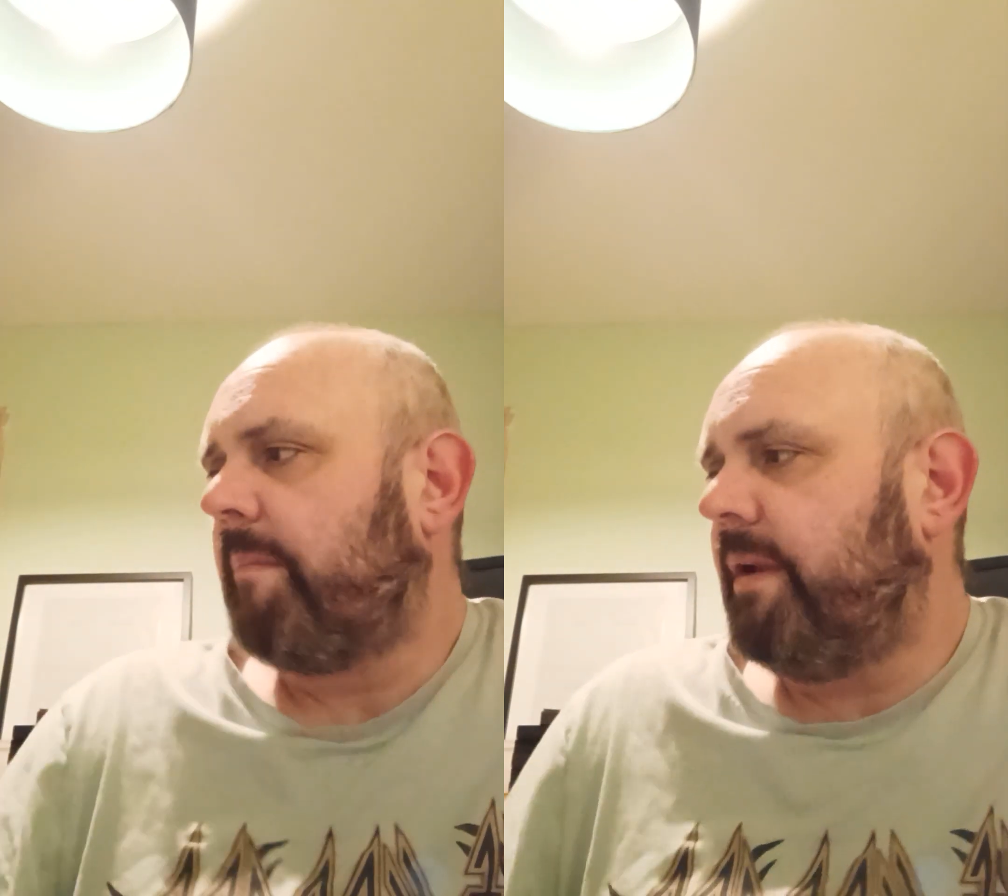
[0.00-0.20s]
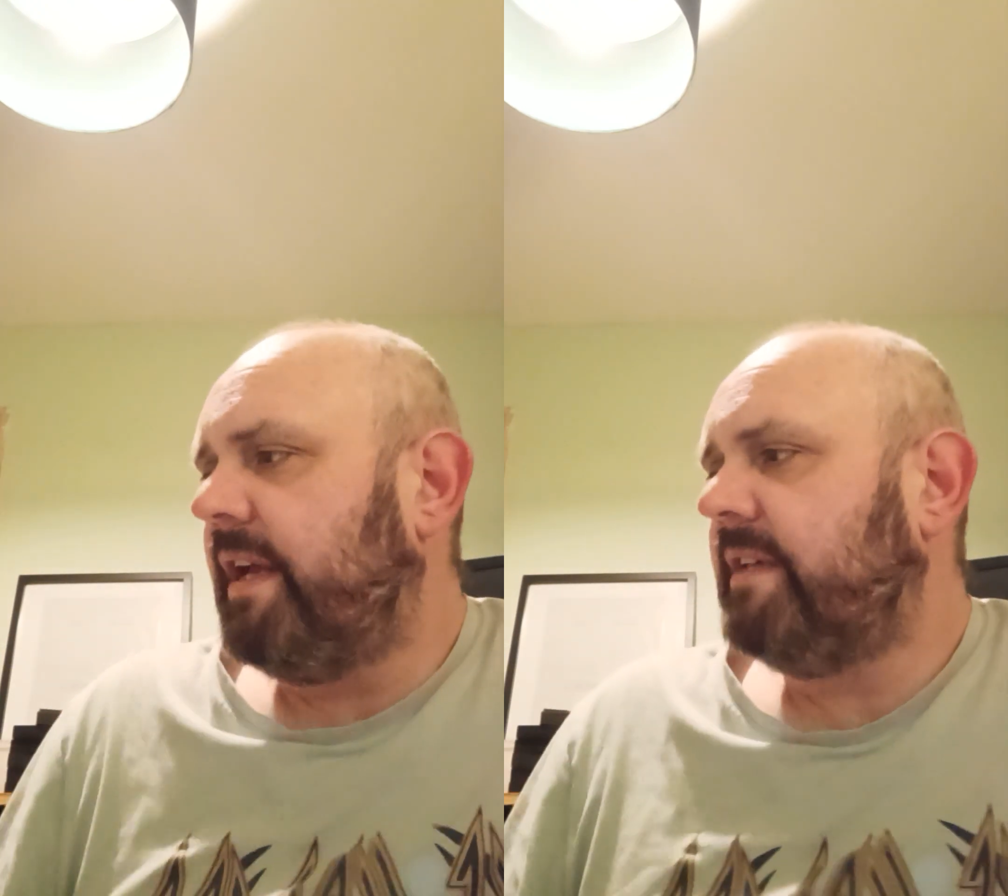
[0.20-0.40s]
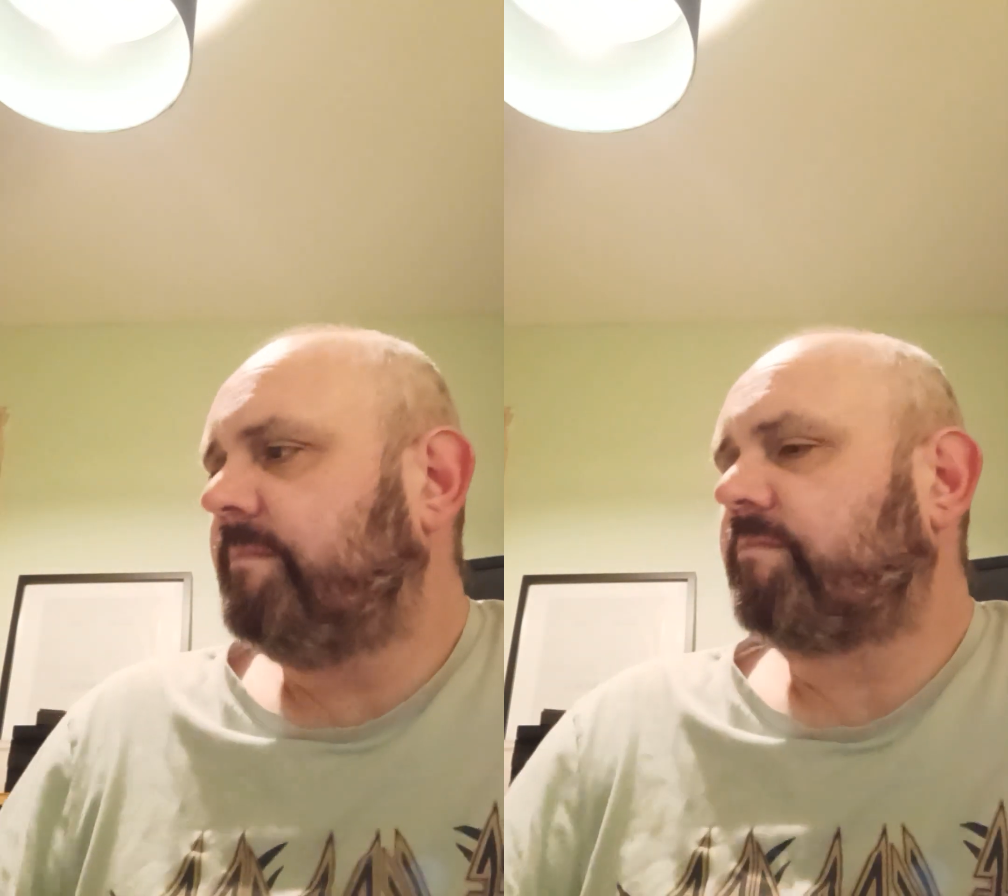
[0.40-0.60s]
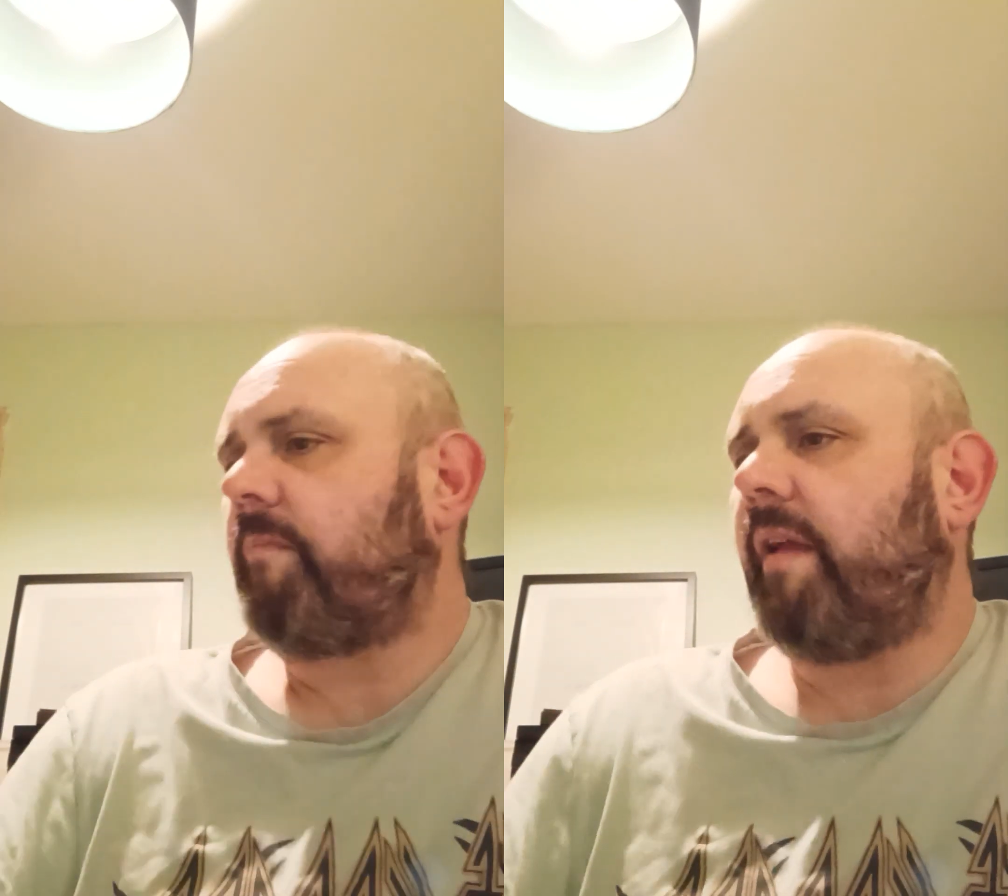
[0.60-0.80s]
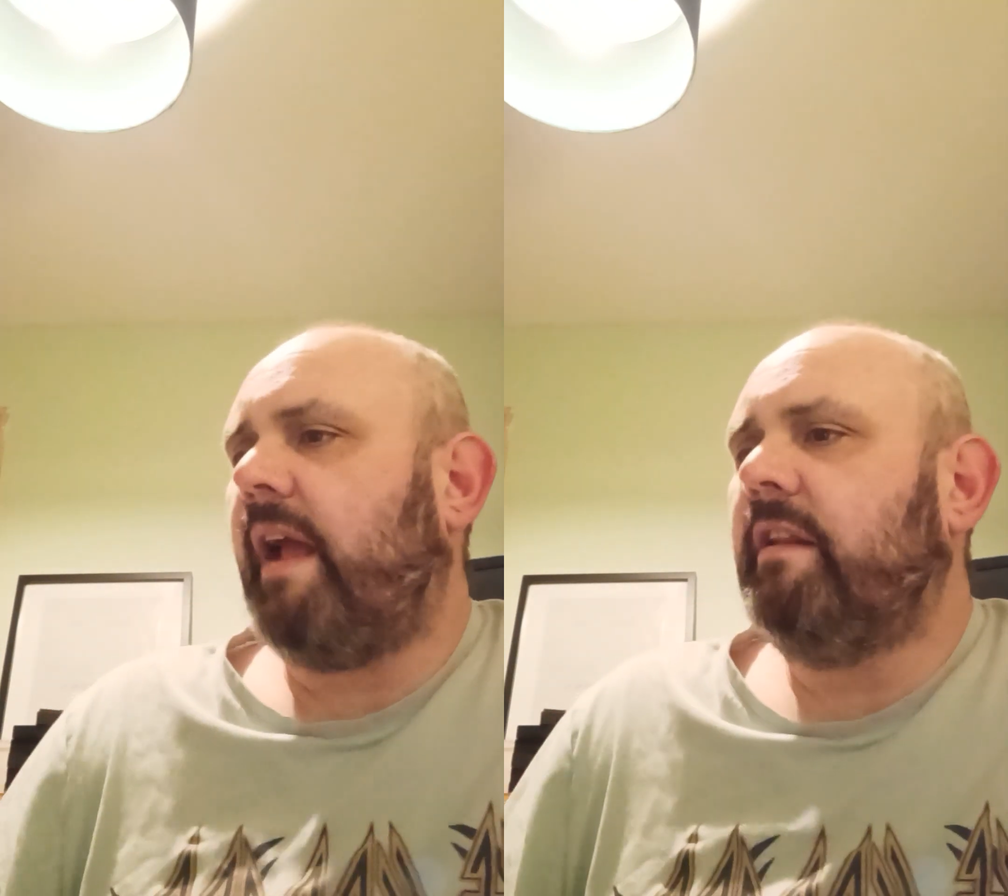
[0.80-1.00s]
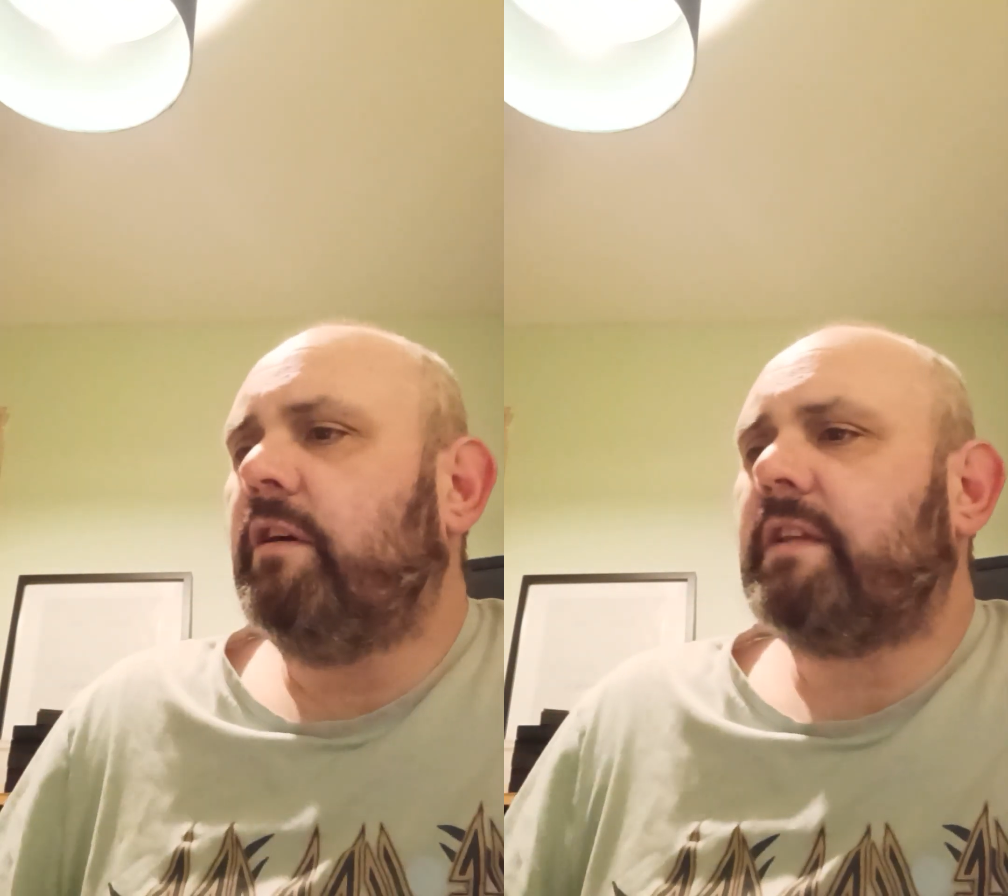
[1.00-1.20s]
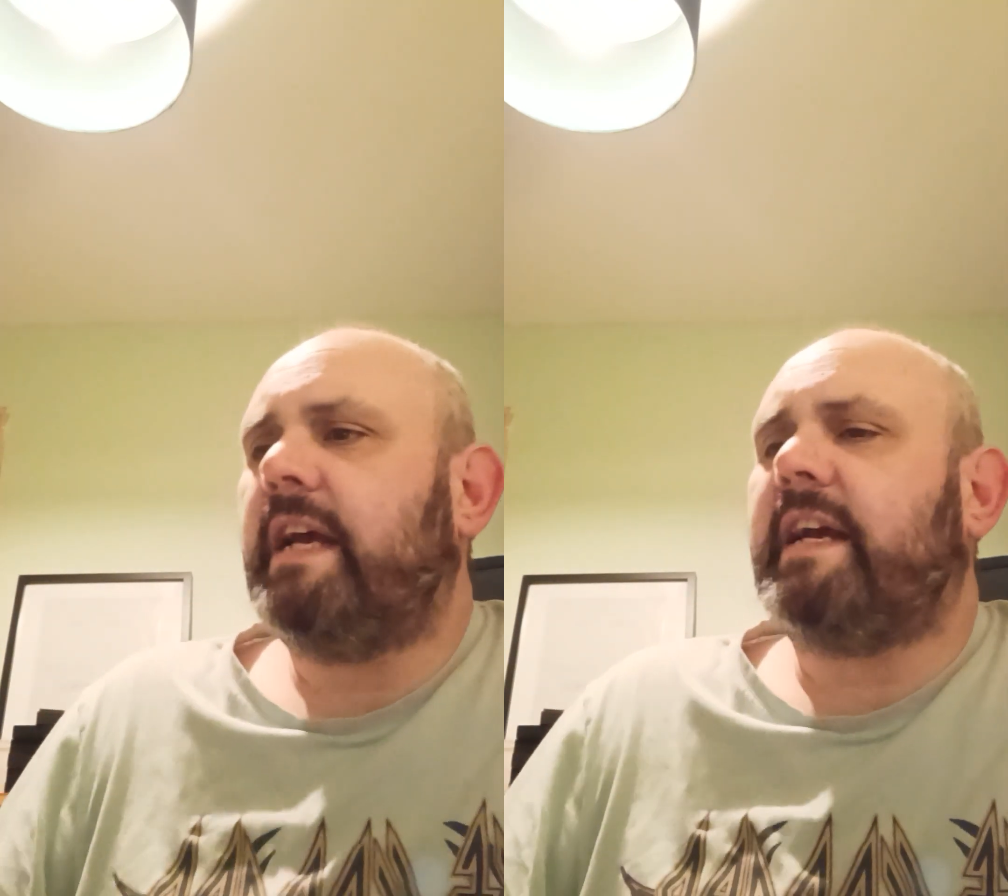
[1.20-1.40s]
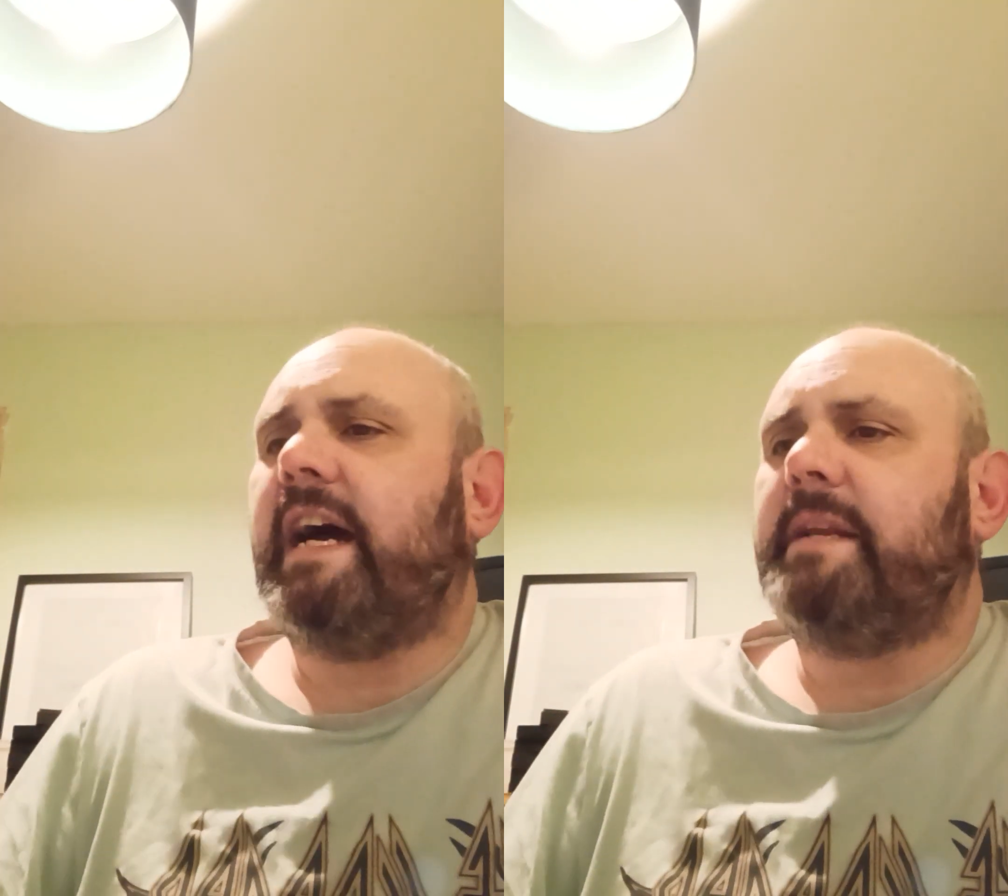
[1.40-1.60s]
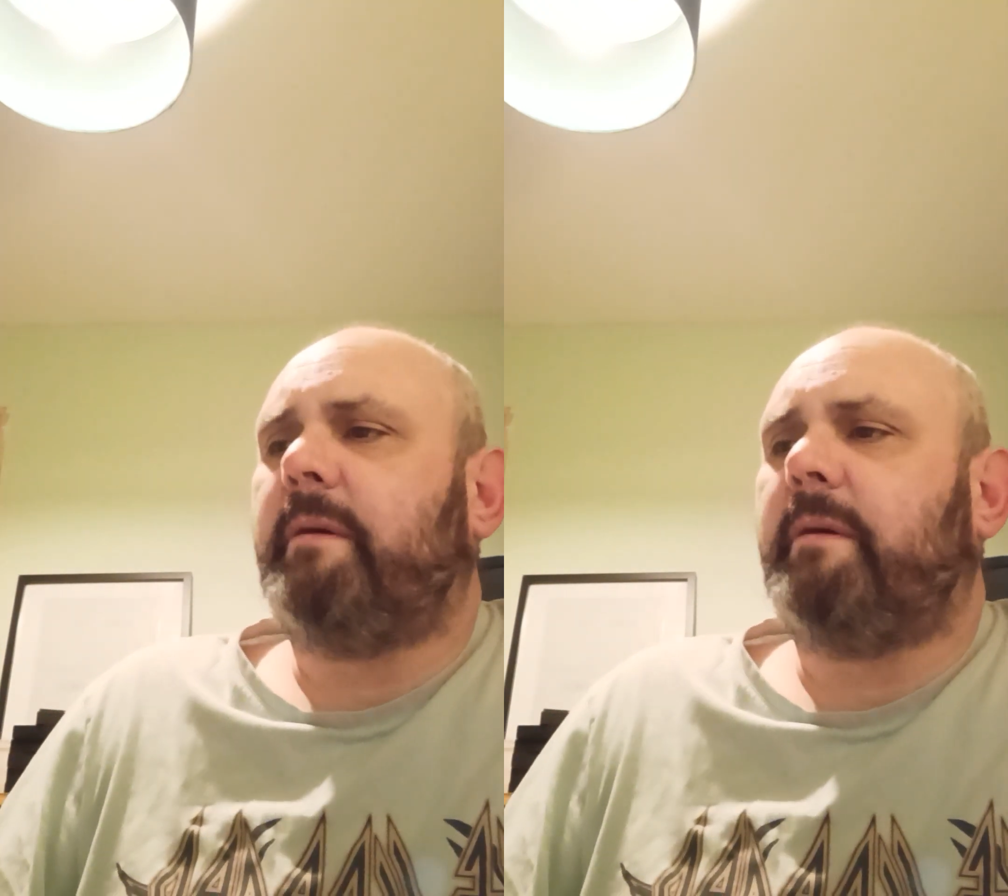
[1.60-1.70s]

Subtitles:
but it looked like I had